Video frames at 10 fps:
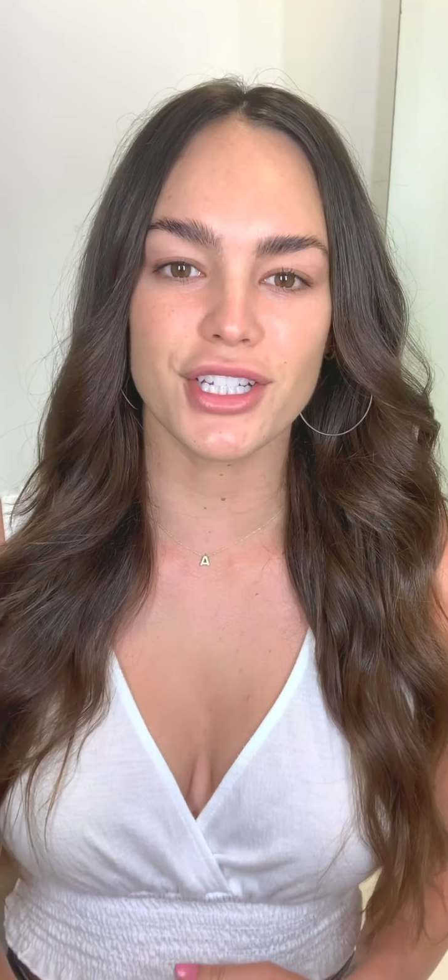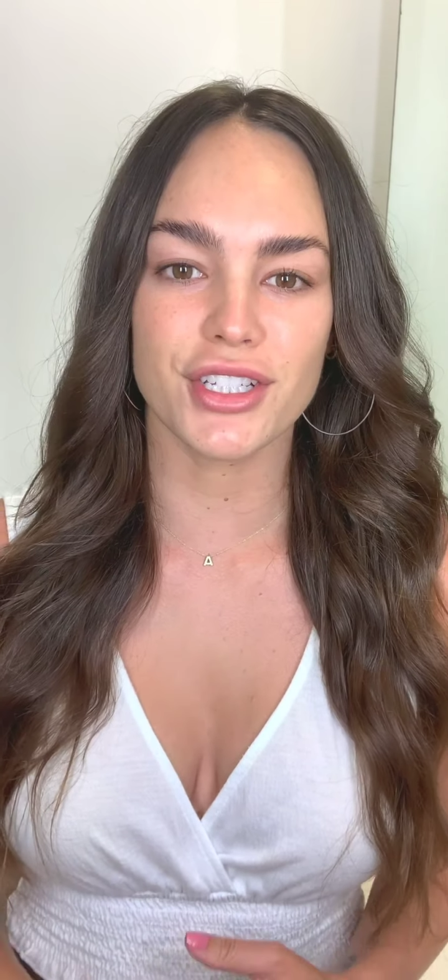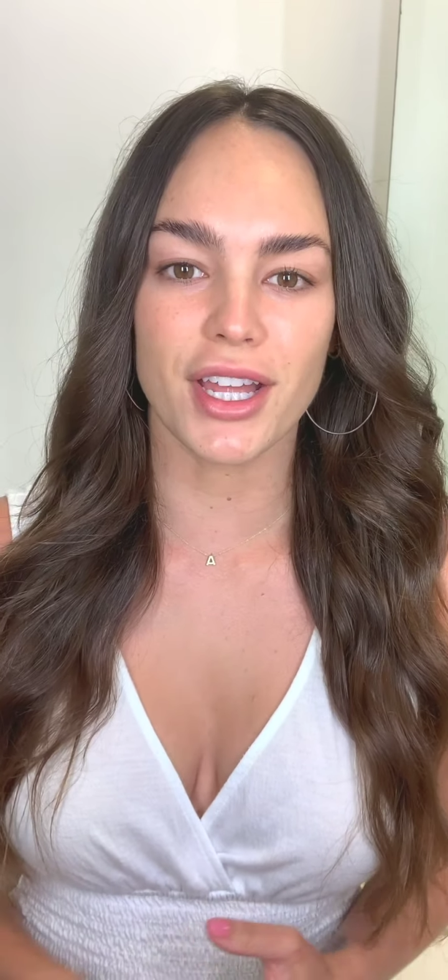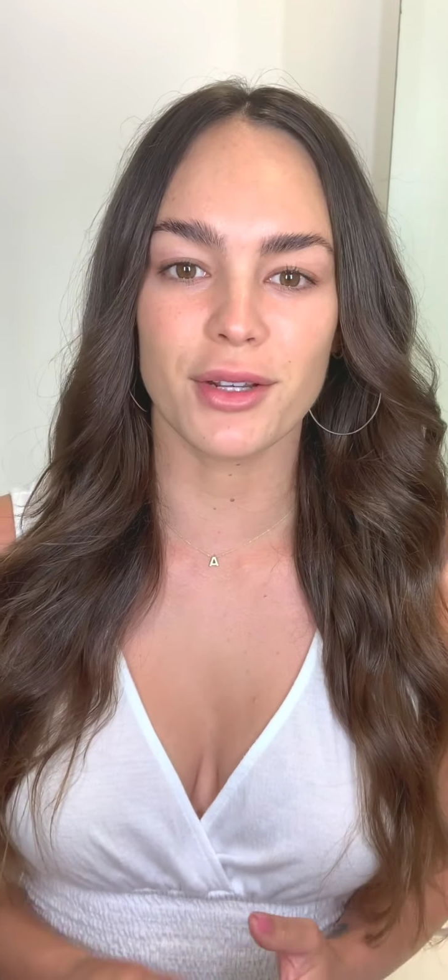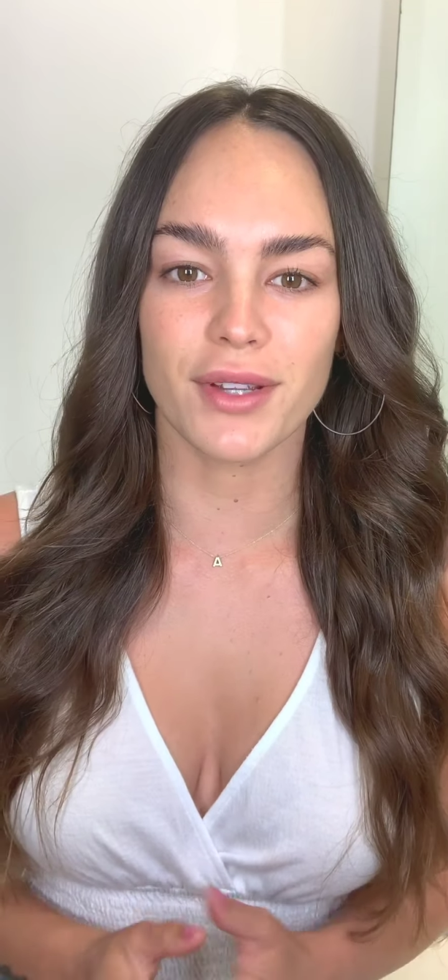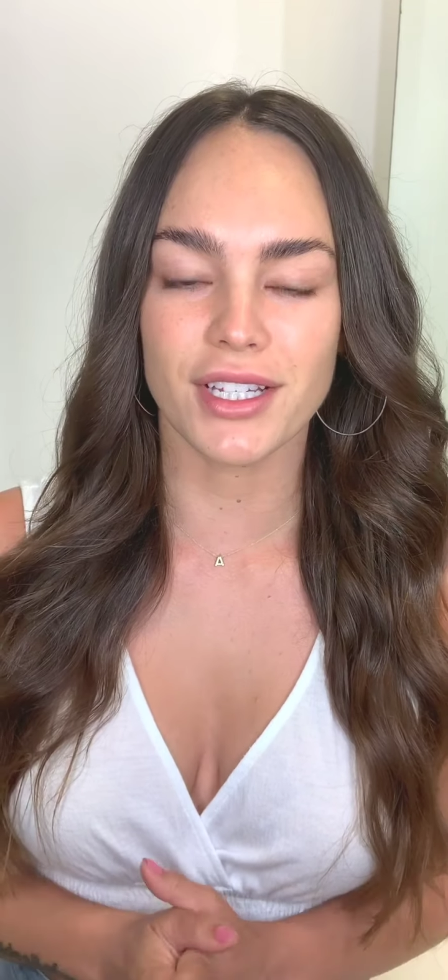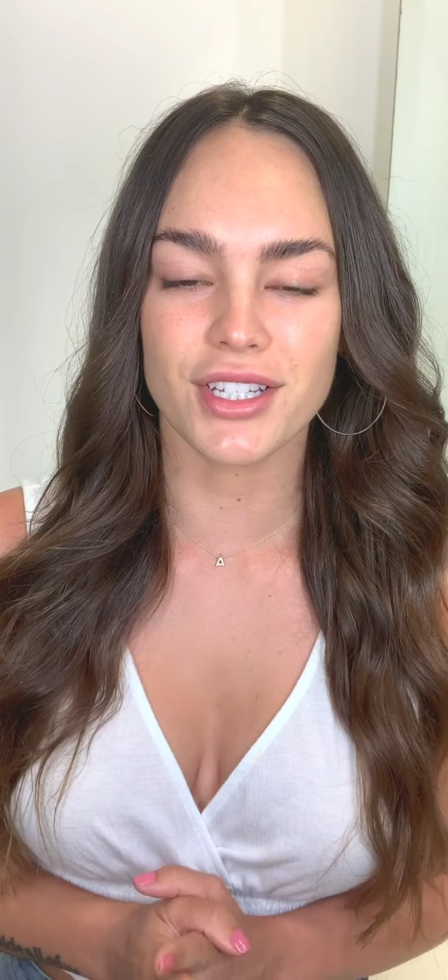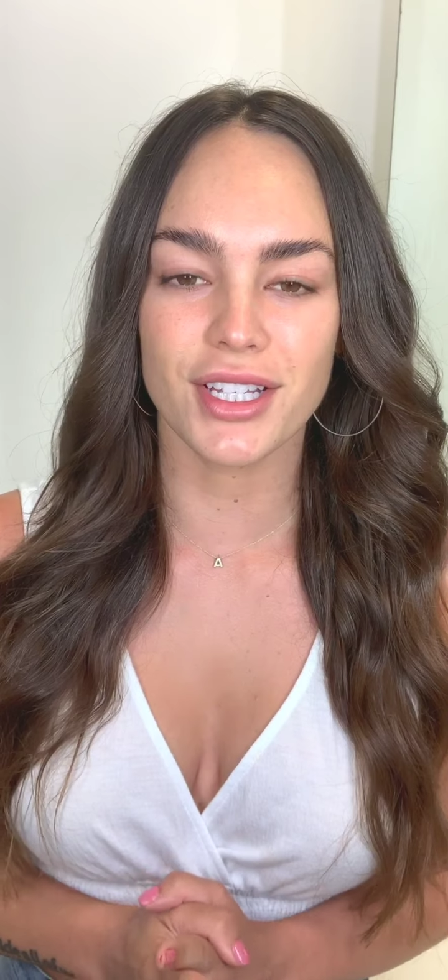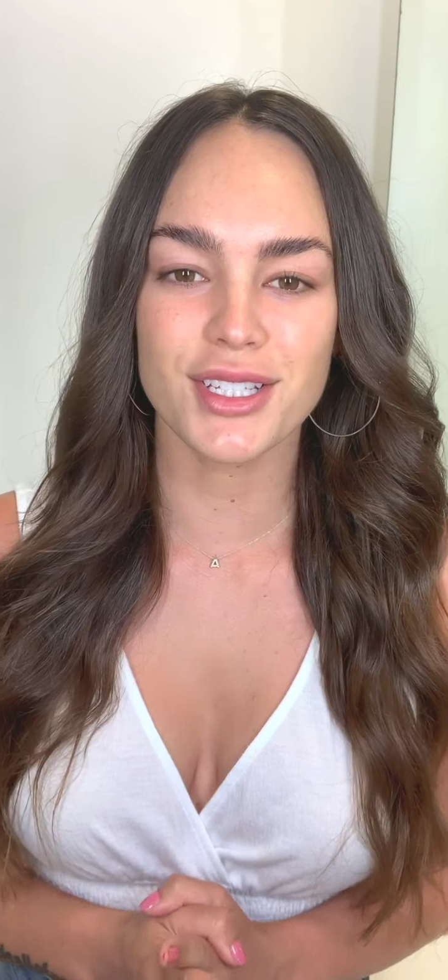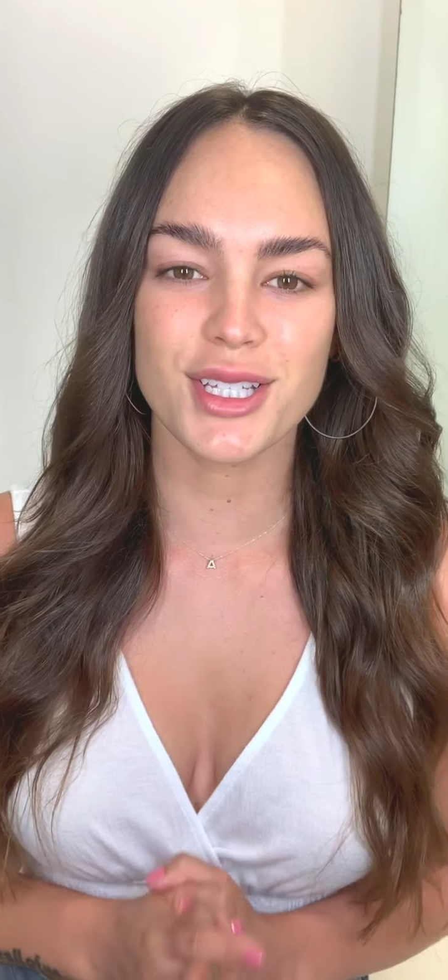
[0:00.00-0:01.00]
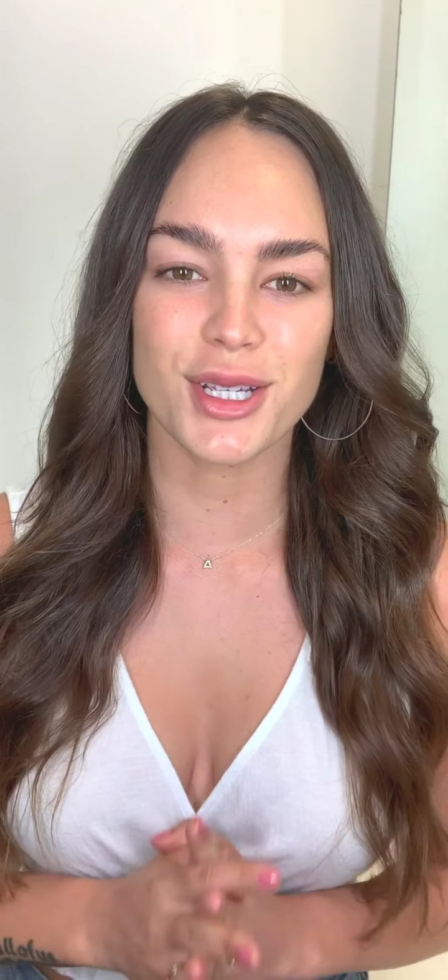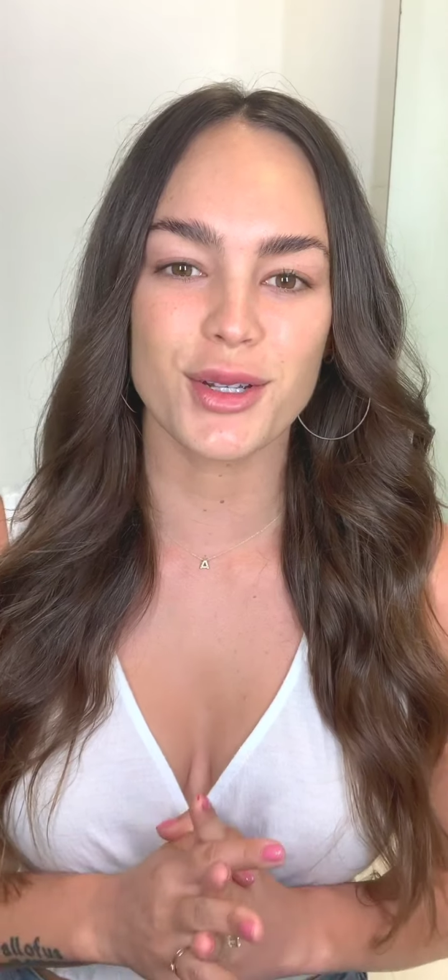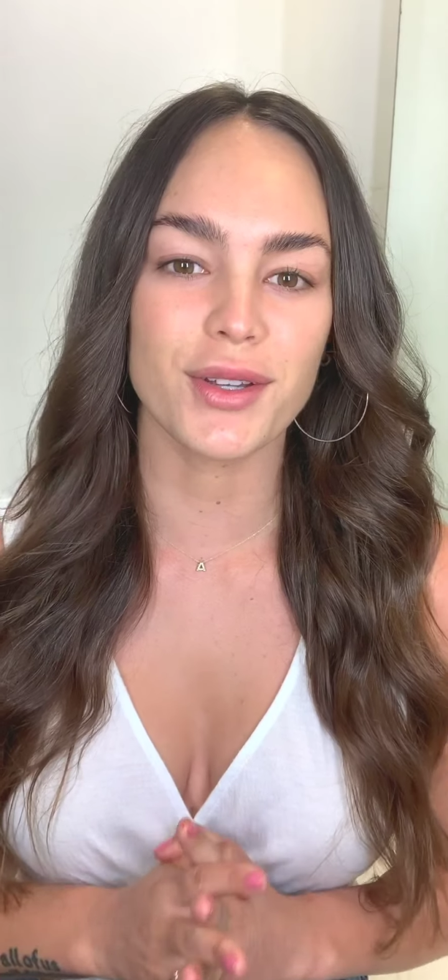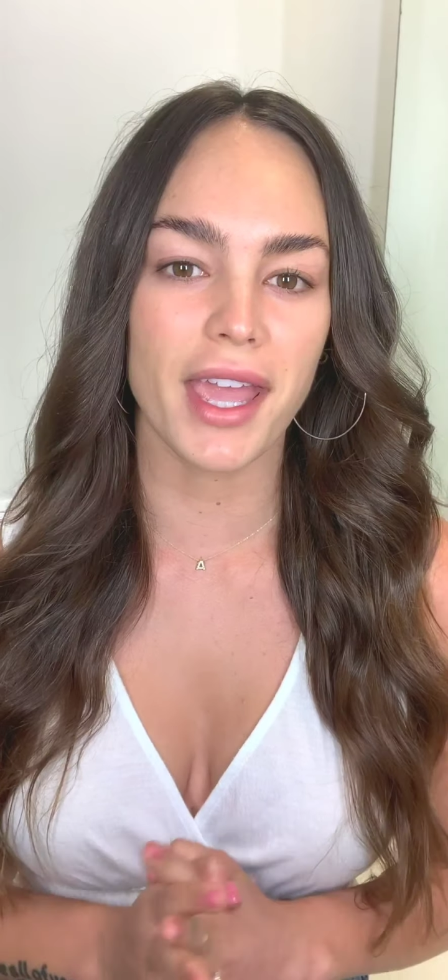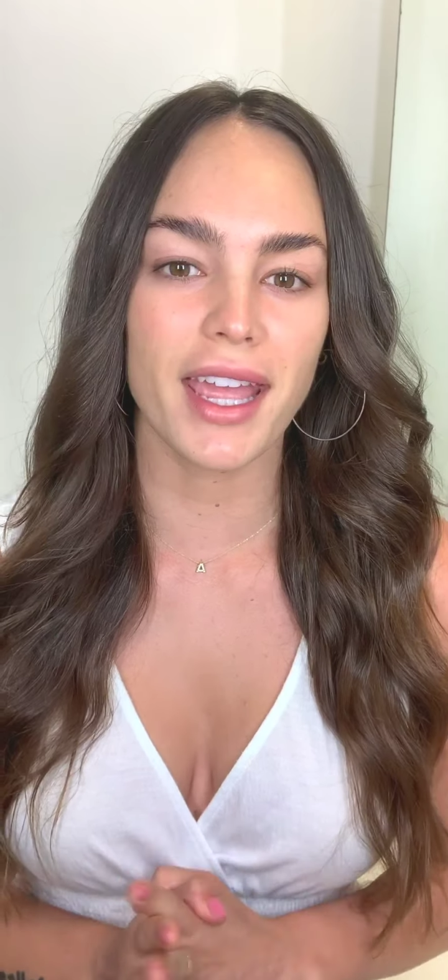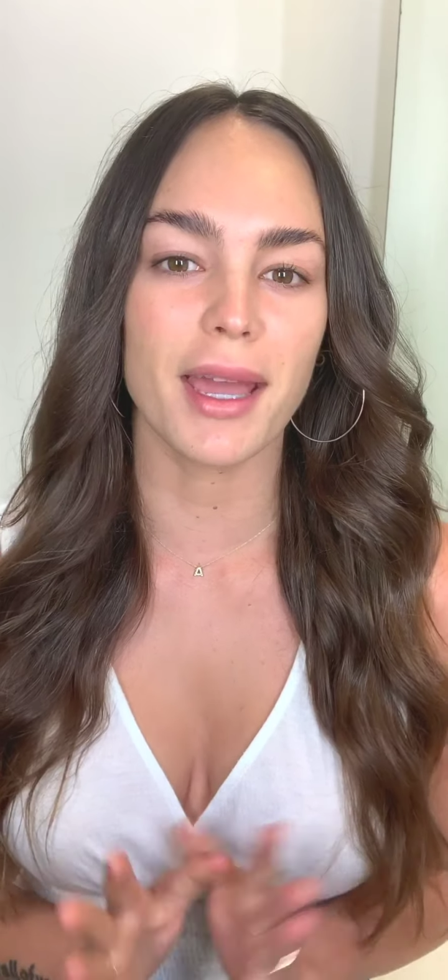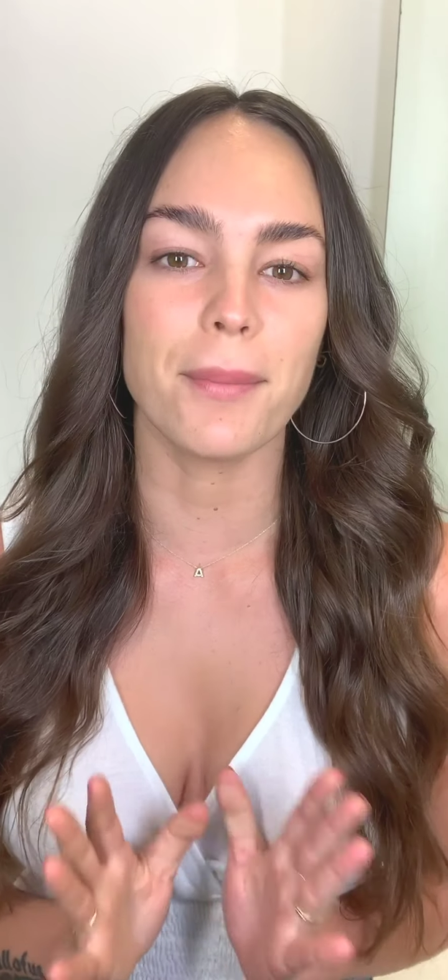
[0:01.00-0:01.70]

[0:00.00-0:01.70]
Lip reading: Generation to create a